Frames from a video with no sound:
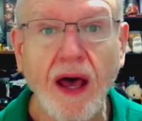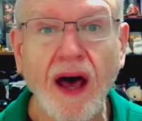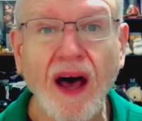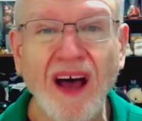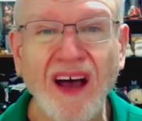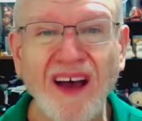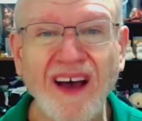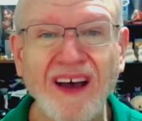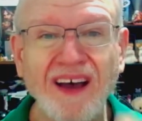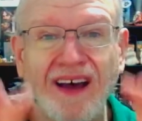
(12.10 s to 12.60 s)

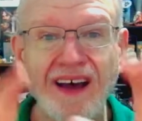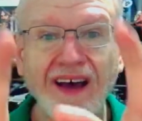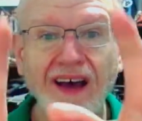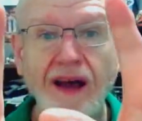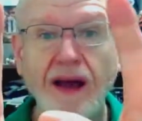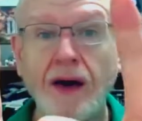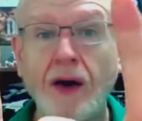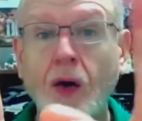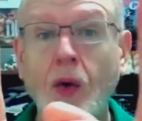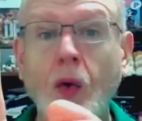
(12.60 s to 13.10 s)

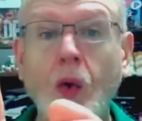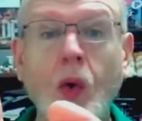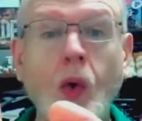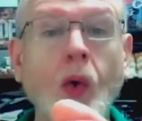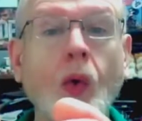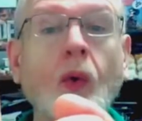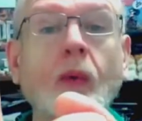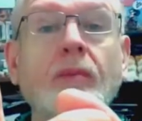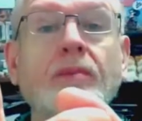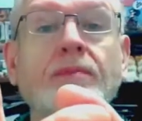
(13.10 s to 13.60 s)

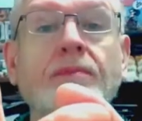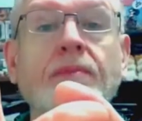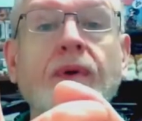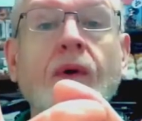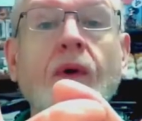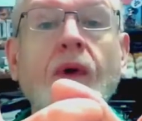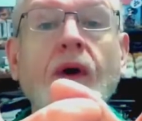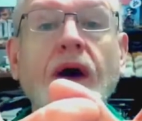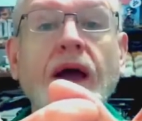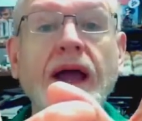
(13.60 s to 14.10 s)
oh
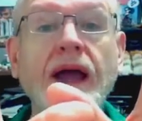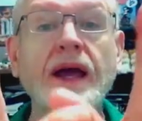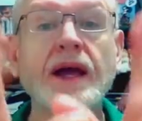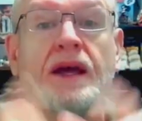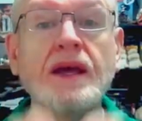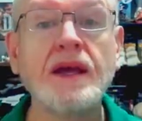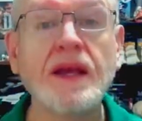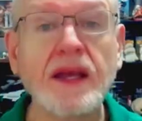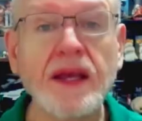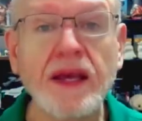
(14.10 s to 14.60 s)
boy,
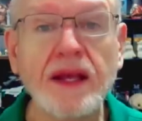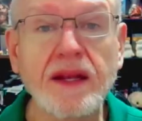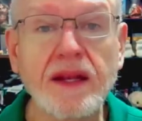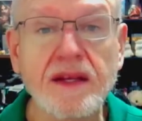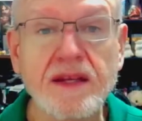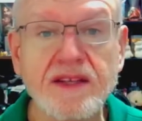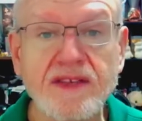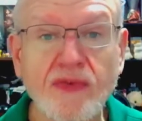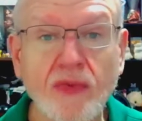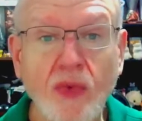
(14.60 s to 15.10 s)
it
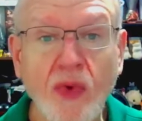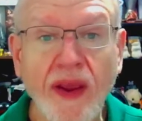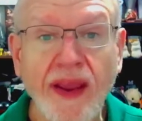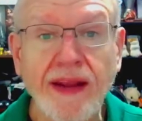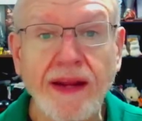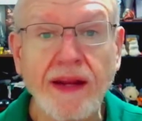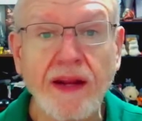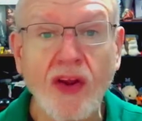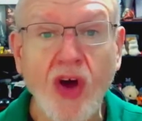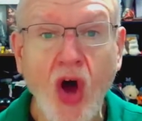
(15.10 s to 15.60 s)
is
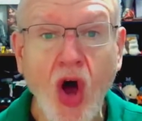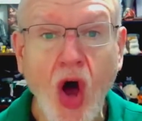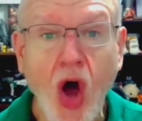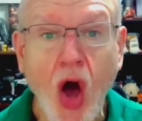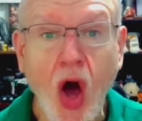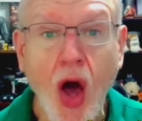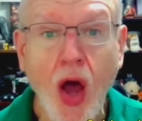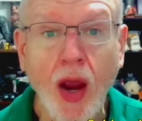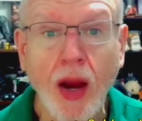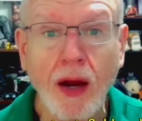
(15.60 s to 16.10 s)
raining
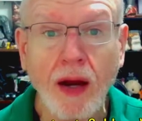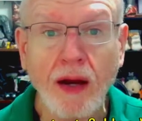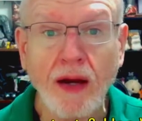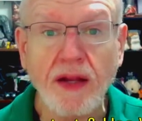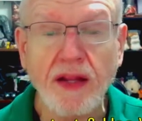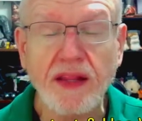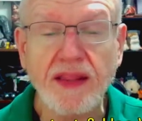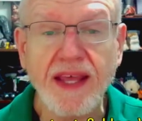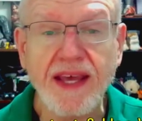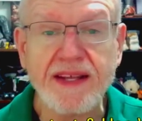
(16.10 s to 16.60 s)
hard.
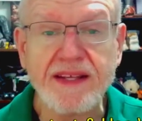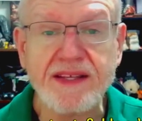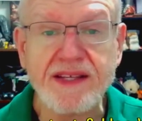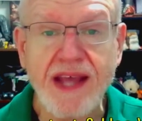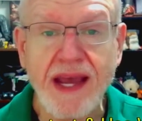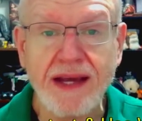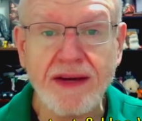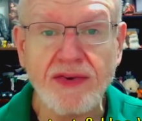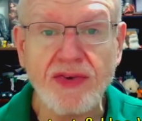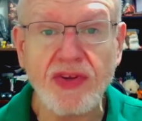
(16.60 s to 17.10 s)
That
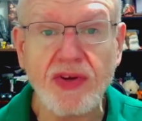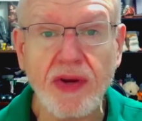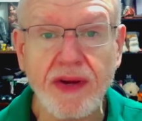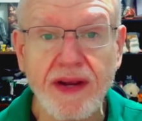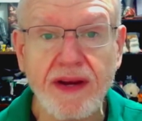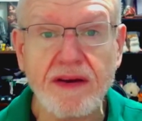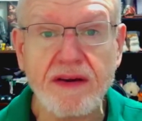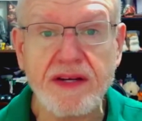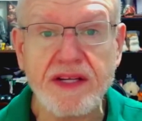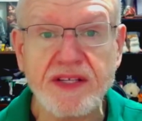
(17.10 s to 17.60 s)
sound you
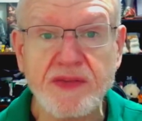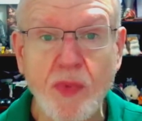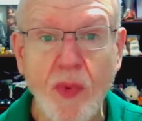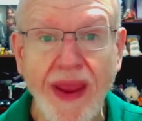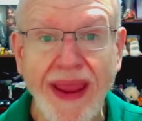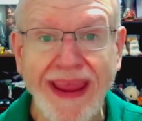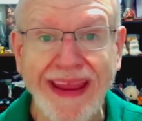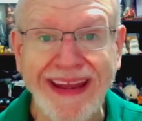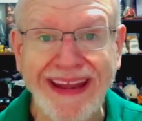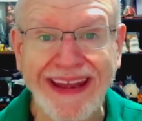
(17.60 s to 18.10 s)
hear is
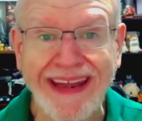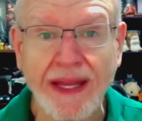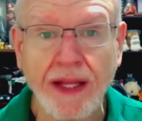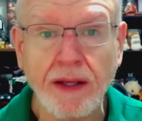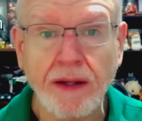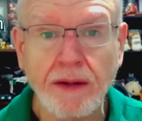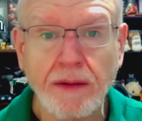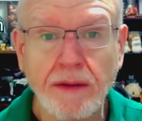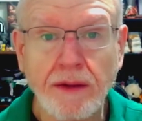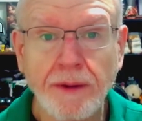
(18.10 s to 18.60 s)
rain.
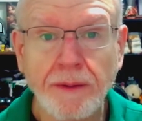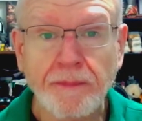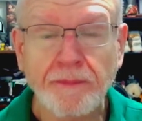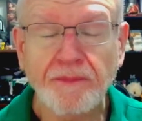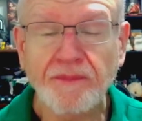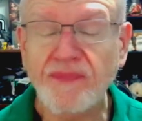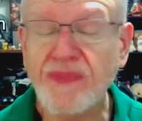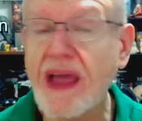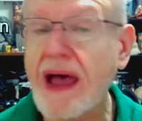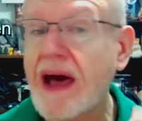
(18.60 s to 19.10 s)

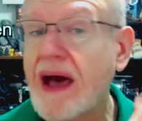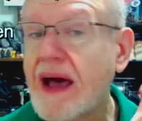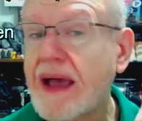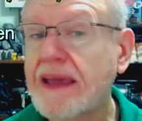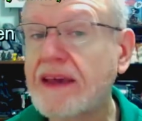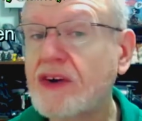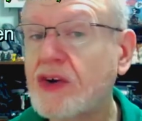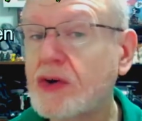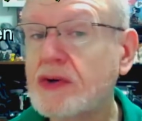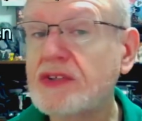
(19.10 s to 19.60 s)
Now,
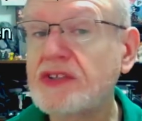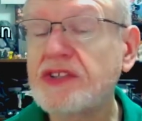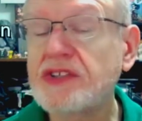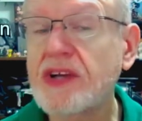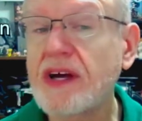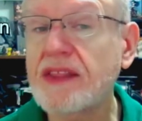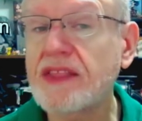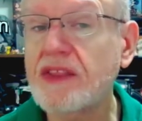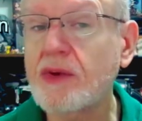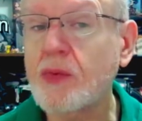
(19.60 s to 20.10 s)
I could
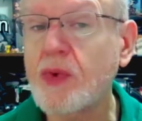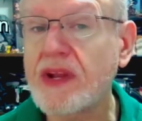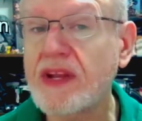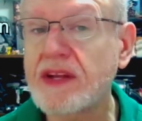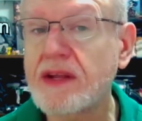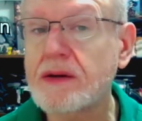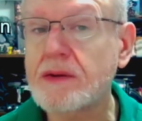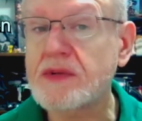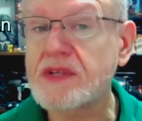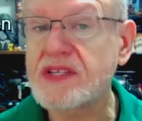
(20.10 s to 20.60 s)
shut the
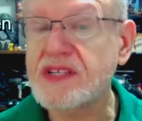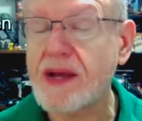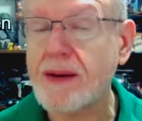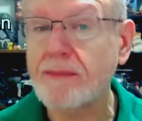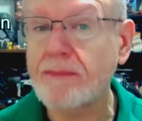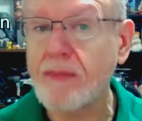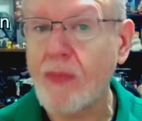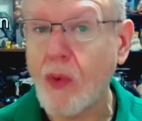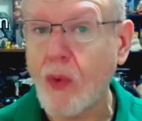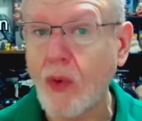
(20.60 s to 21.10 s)
windows
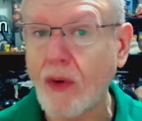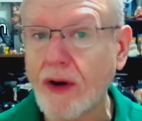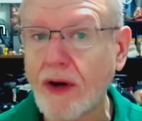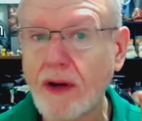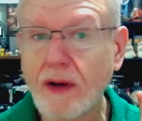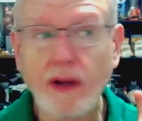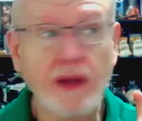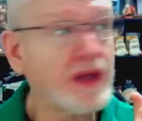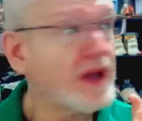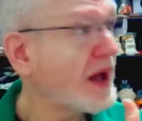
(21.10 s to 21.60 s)
some more.
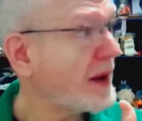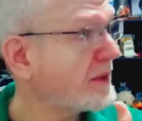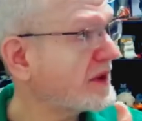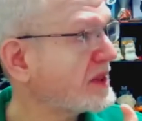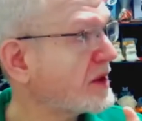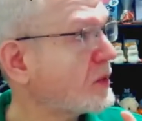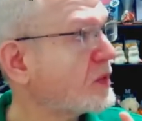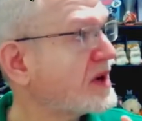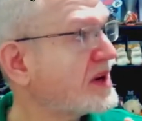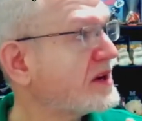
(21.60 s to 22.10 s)
I
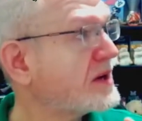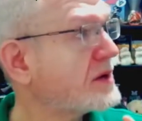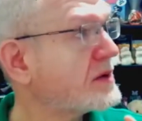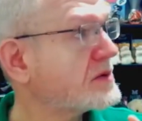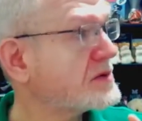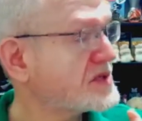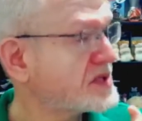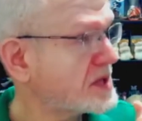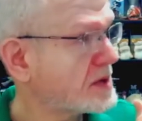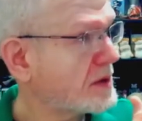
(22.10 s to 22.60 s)
mean, the
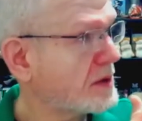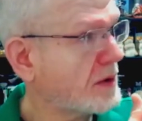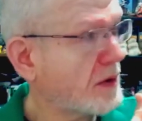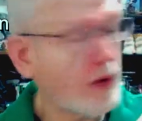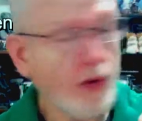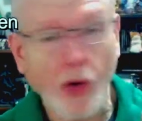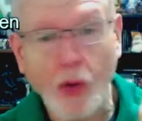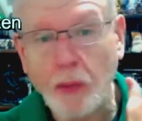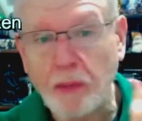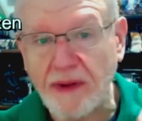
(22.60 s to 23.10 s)
windows
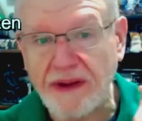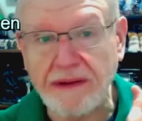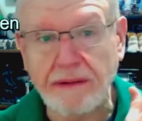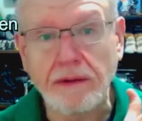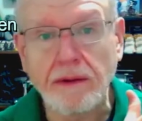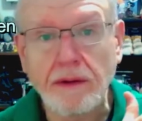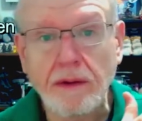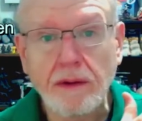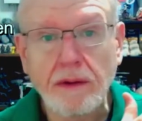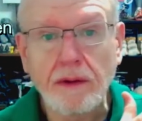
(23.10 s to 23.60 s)
open,
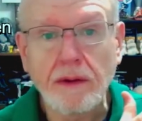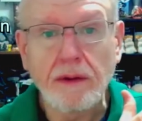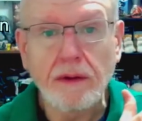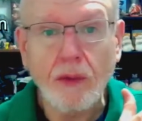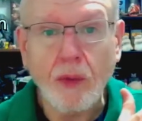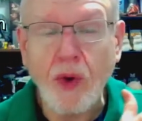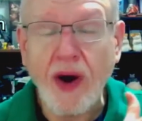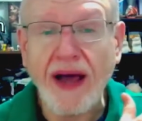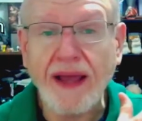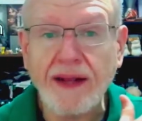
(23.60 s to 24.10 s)

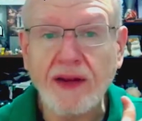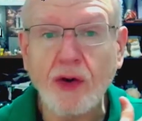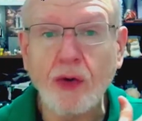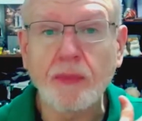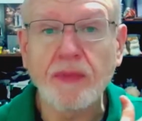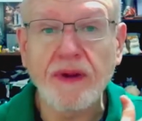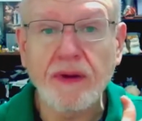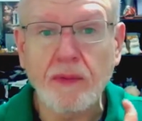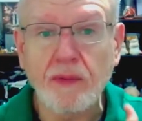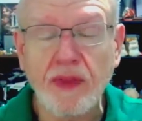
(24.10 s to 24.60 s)
wide
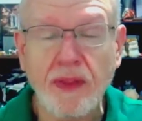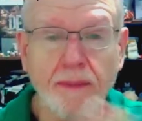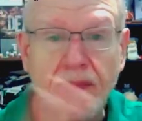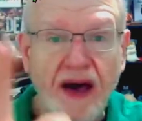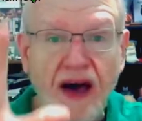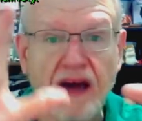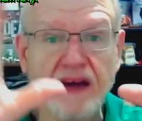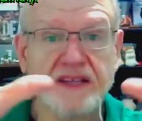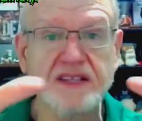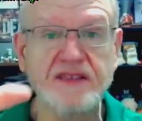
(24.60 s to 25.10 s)
open, with a
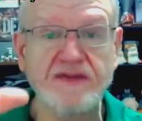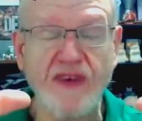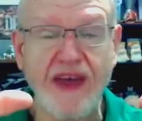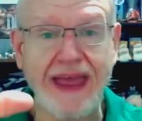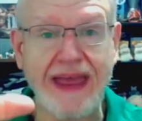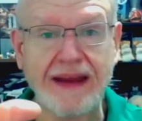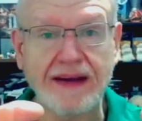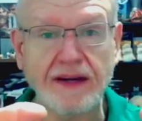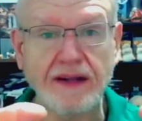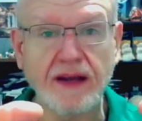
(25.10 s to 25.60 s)
box
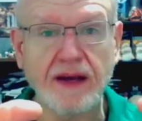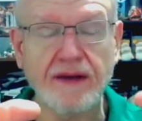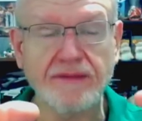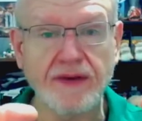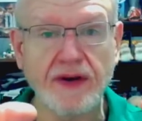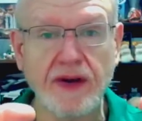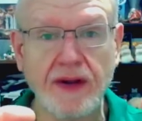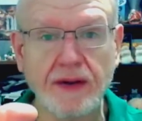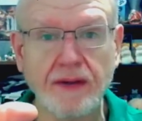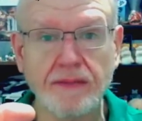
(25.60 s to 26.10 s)
fan
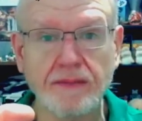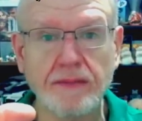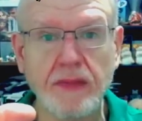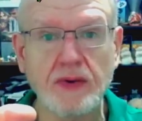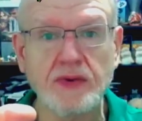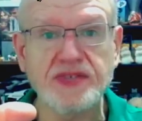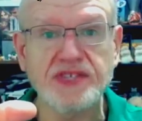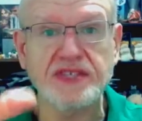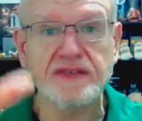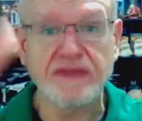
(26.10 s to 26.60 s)
covering
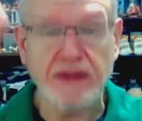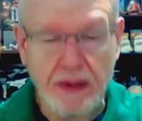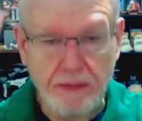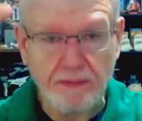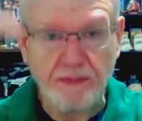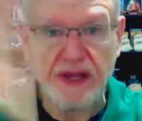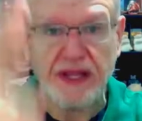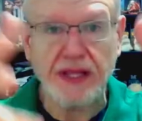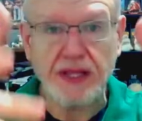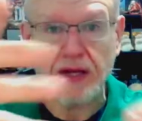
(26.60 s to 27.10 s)
most of it,
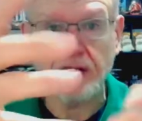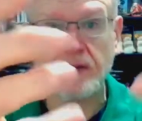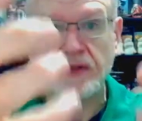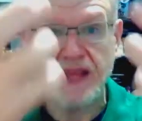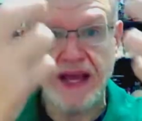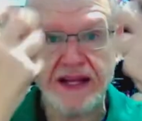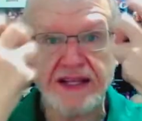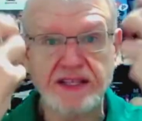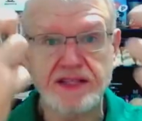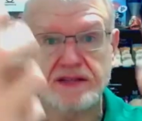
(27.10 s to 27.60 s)
but you know,
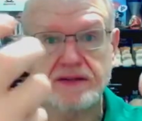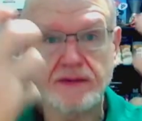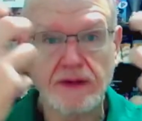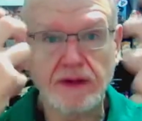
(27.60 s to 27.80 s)
that's